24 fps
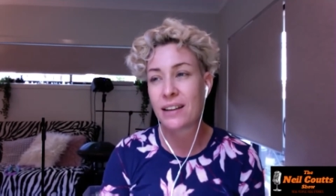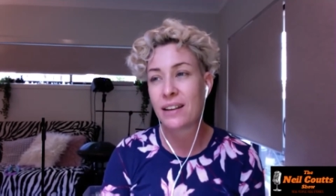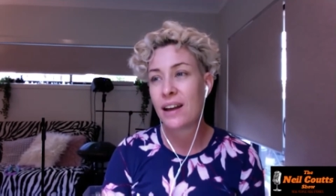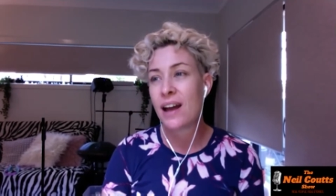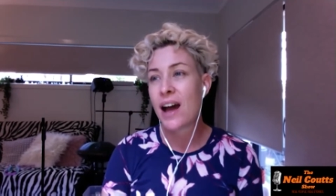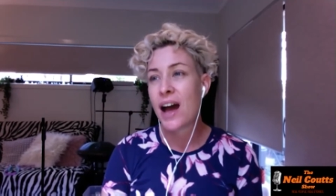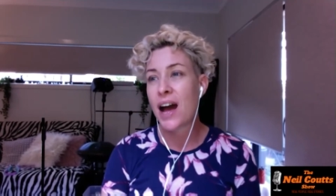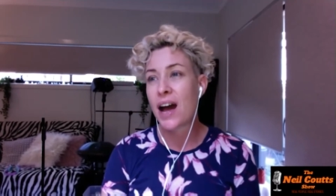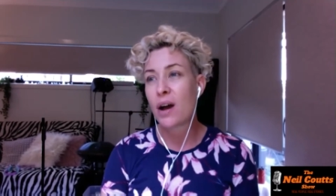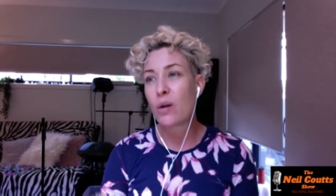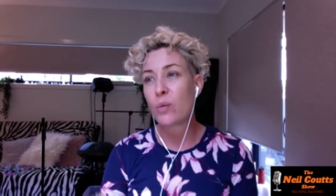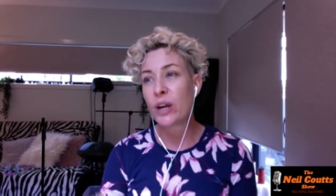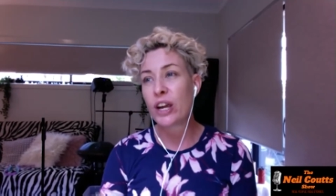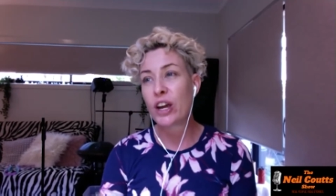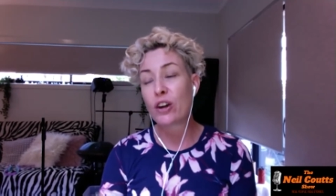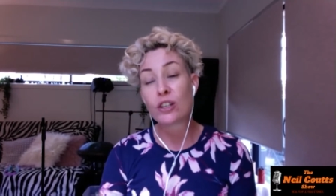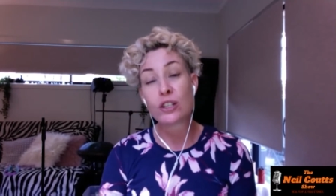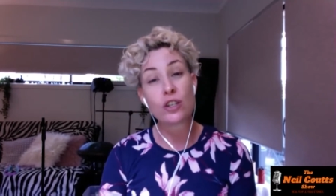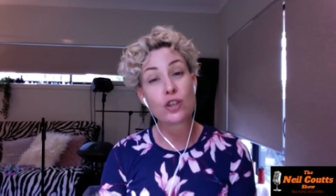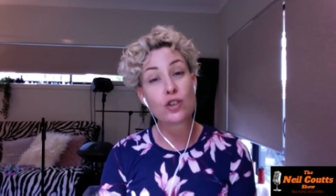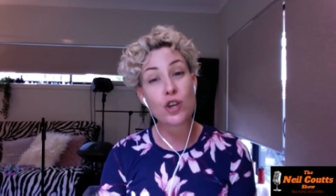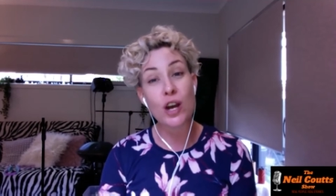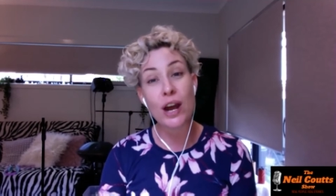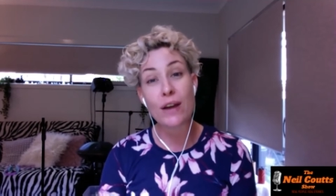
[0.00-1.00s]
Uh, mm. We got
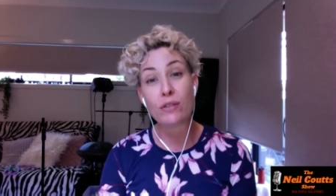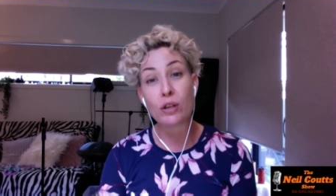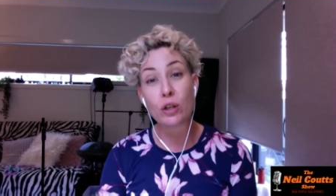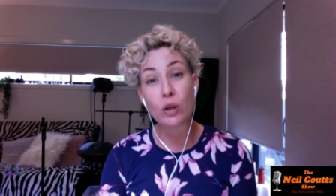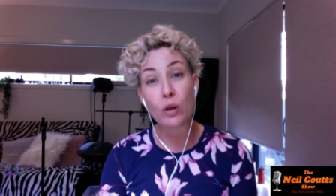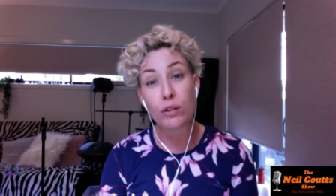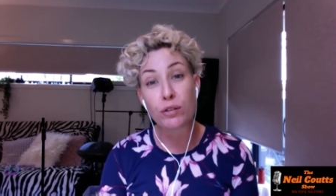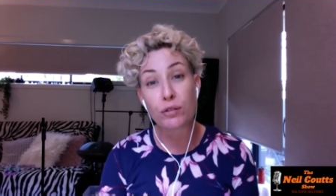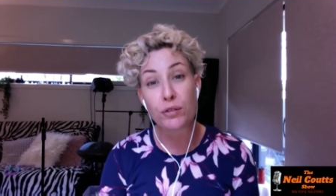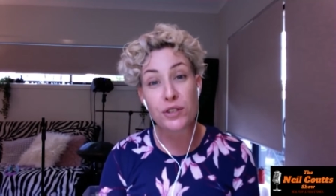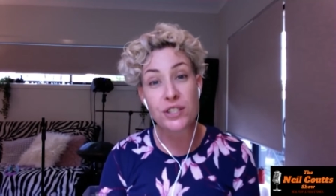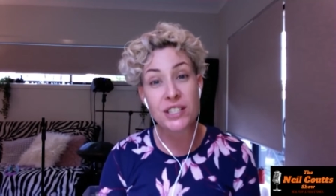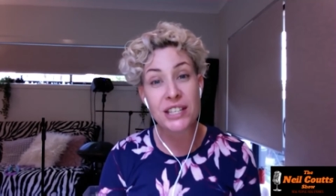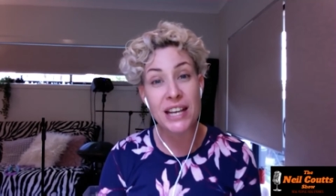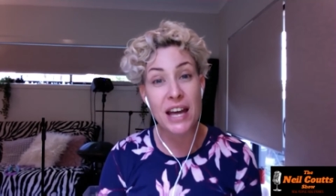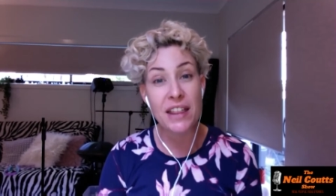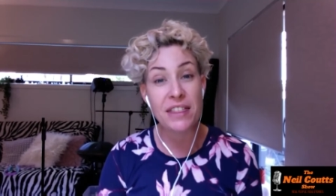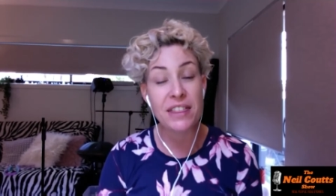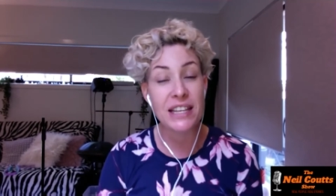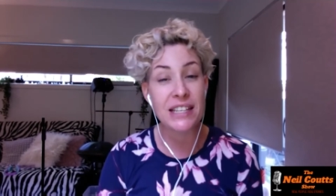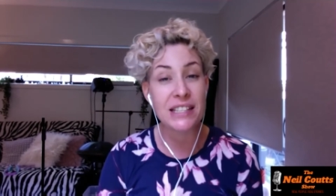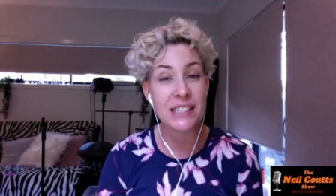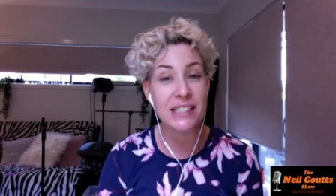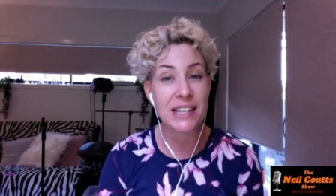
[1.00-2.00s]
to travel all through
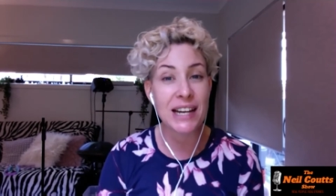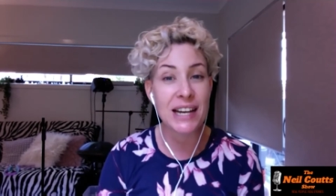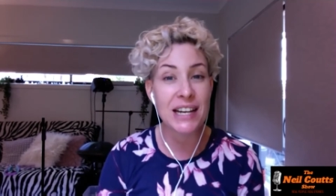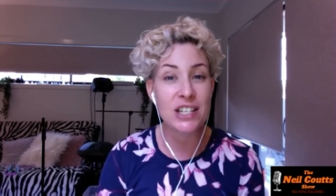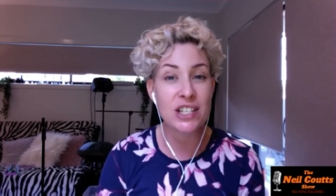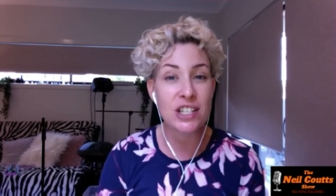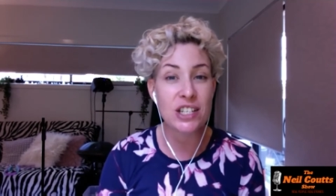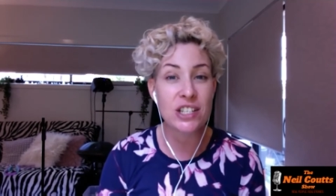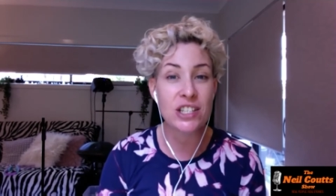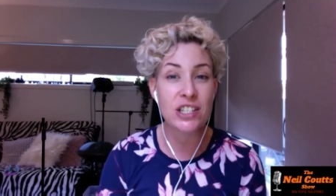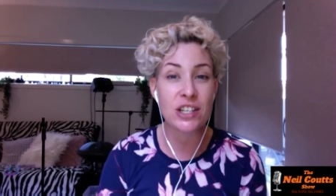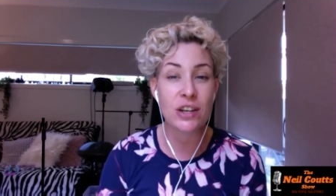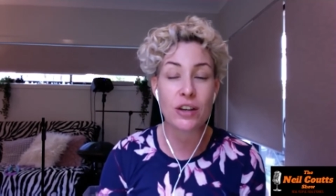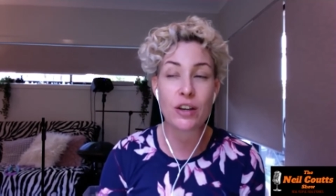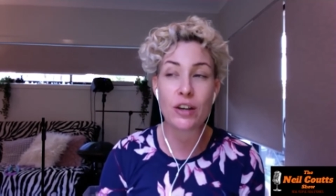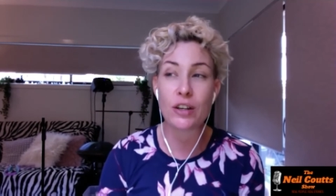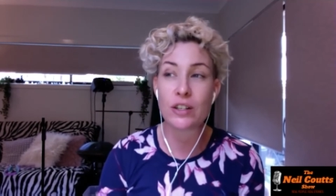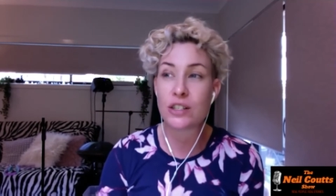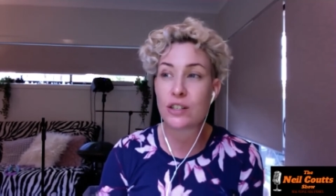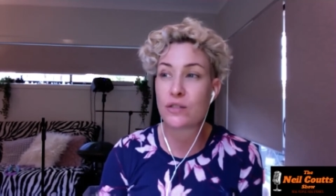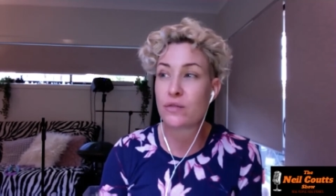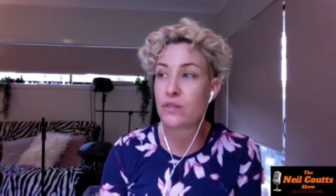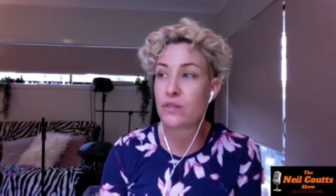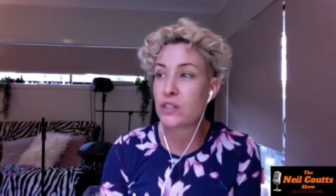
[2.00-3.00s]
Southeast Asia, so I
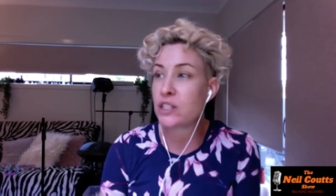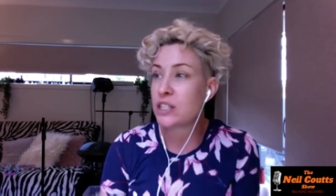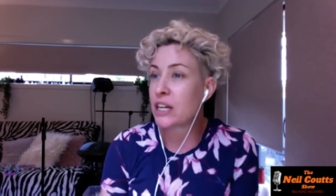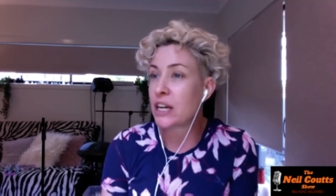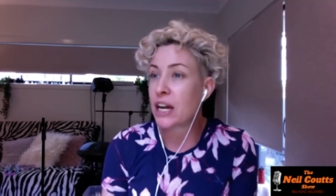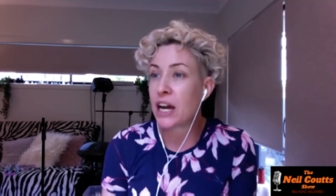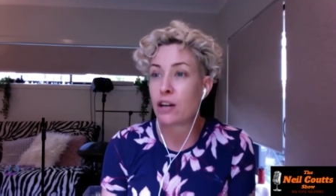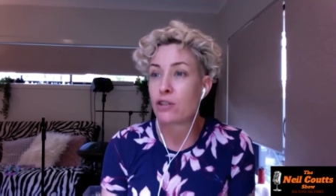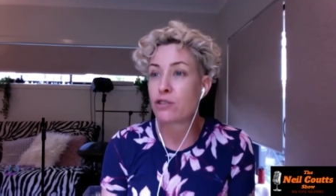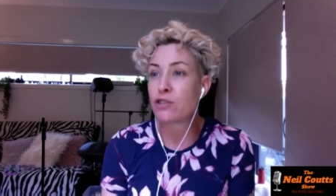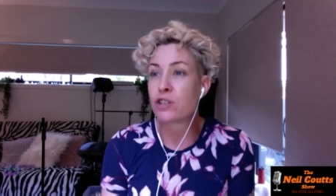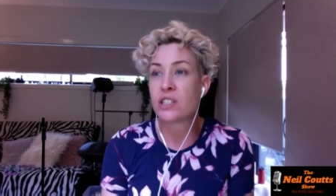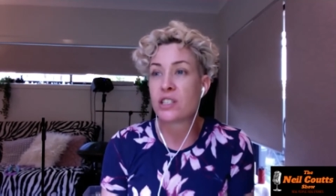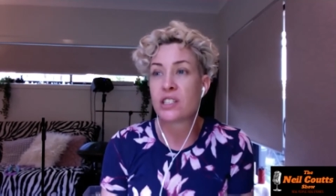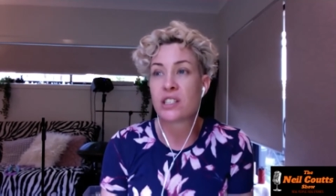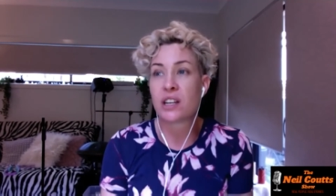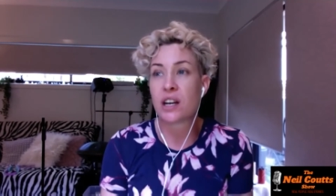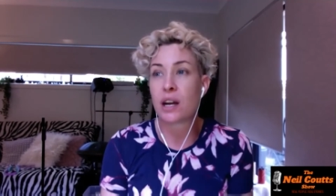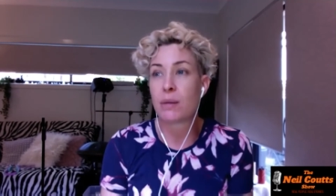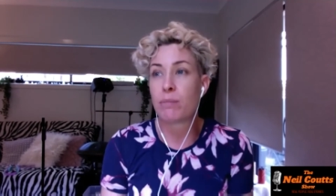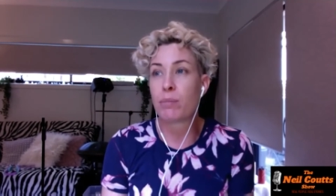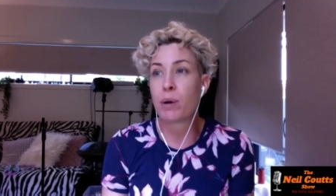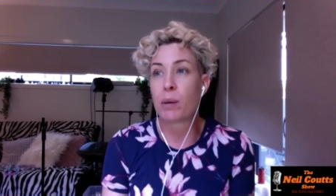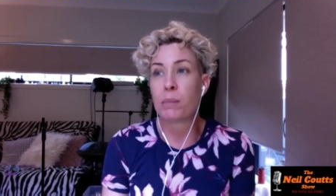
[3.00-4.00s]
got to visit countries
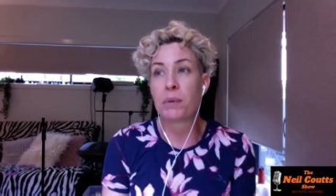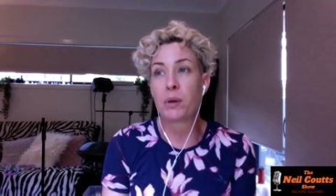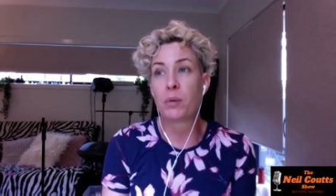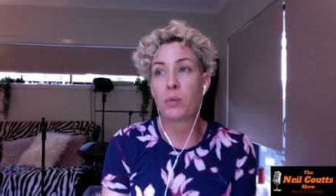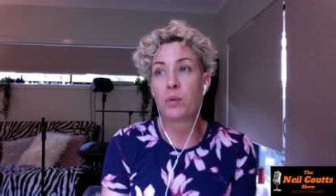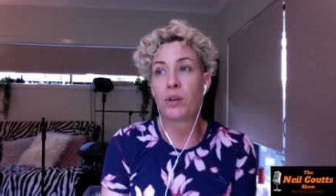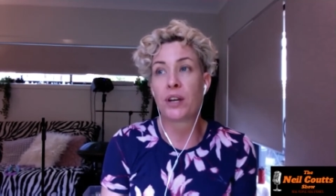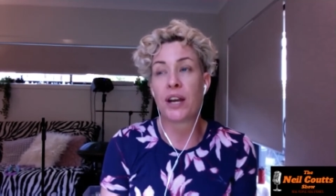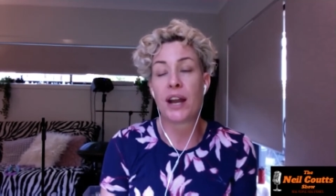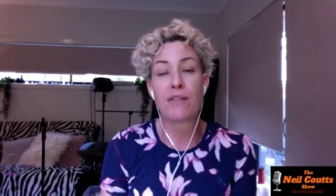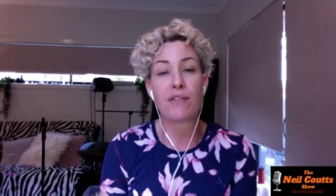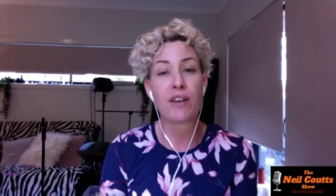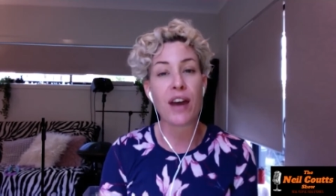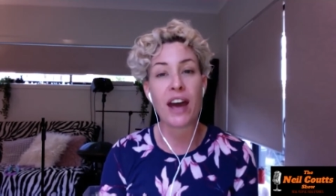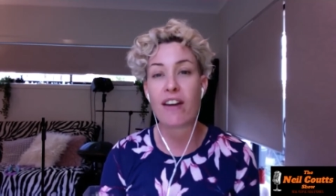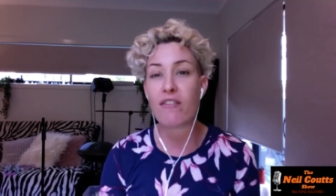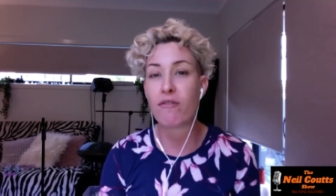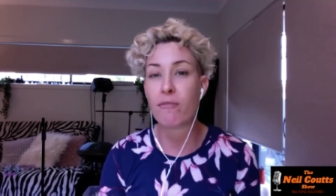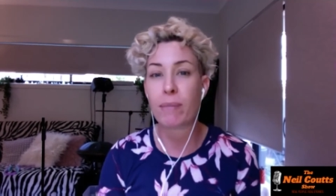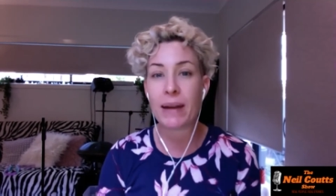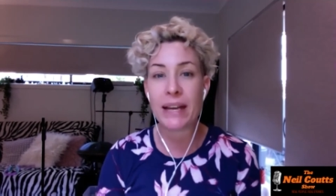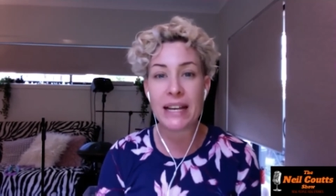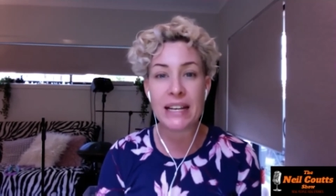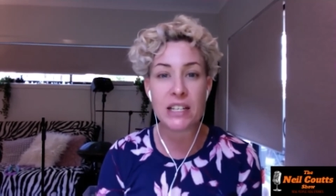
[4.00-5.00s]
that I probably would never
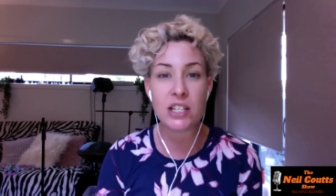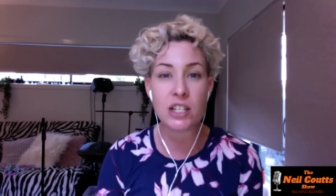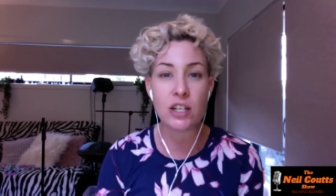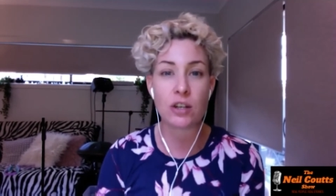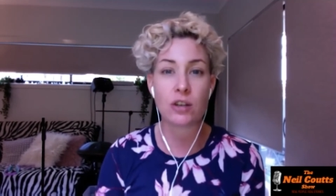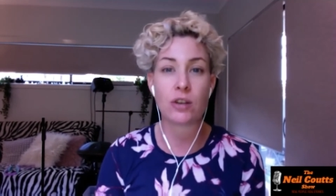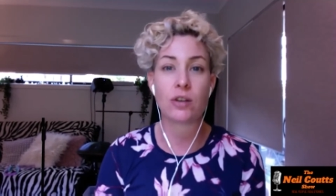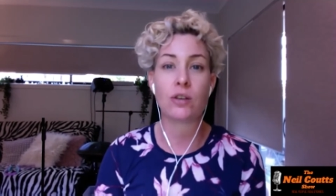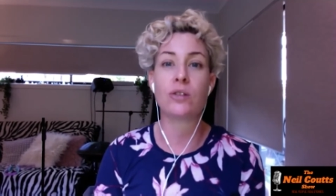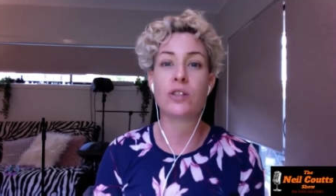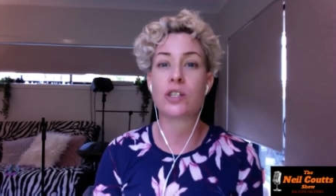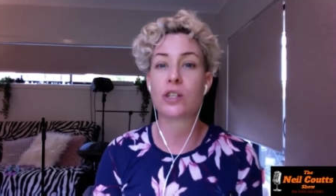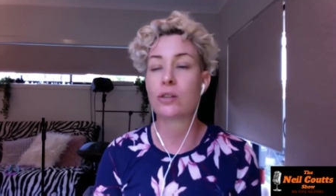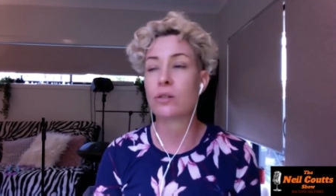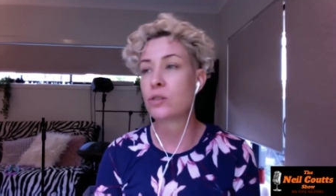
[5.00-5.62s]
have been to, to